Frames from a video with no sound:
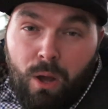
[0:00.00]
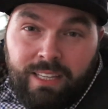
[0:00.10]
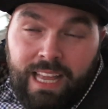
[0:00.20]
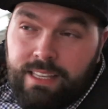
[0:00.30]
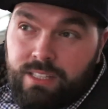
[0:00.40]

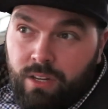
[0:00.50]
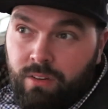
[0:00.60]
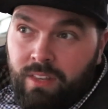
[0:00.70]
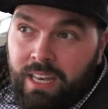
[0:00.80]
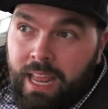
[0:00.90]
podcasts
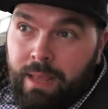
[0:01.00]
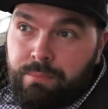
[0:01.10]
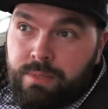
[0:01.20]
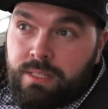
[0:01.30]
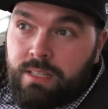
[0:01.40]
under the
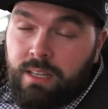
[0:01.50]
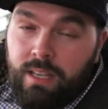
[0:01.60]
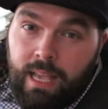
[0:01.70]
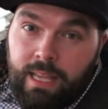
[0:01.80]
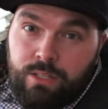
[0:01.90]
names,
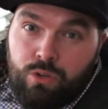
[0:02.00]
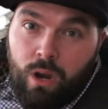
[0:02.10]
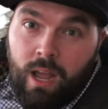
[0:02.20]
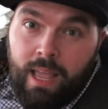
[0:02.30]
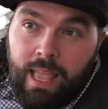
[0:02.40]
and
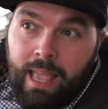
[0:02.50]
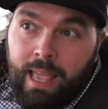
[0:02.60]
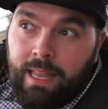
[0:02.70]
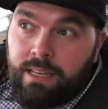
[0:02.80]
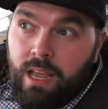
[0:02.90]
try
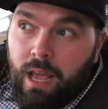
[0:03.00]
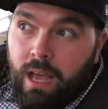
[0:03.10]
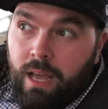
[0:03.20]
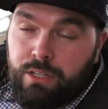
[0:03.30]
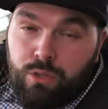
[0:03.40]
and
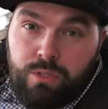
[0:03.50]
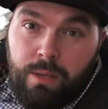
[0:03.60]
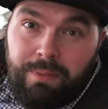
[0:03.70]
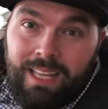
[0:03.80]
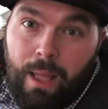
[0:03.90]
do
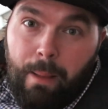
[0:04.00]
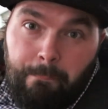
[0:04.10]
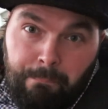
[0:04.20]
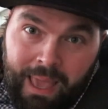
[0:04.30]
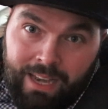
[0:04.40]
something
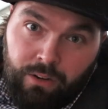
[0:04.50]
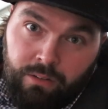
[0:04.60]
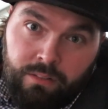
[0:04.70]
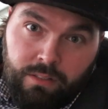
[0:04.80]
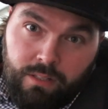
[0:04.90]
better.
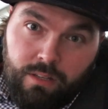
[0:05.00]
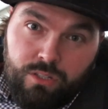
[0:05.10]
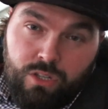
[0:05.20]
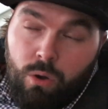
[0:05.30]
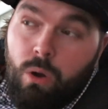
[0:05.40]

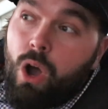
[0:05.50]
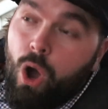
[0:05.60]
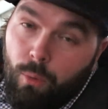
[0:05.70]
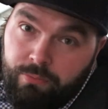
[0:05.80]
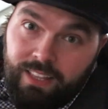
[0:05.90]
So
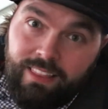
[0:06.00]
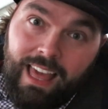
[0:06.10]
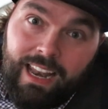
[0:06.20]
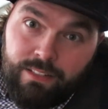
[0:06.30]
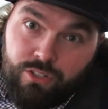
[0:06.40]
hopefully
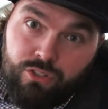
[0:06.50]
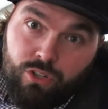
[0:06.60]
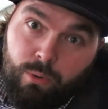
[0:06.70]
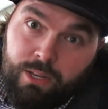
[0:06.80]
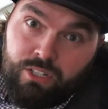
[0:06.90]
that answers
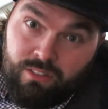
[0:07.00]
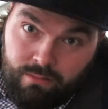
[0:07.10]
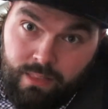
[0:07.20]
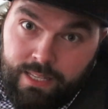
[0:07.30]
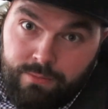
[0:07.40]
your question.
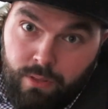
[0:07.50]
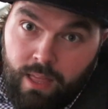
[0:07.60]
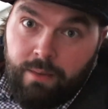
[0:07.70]
Thanks for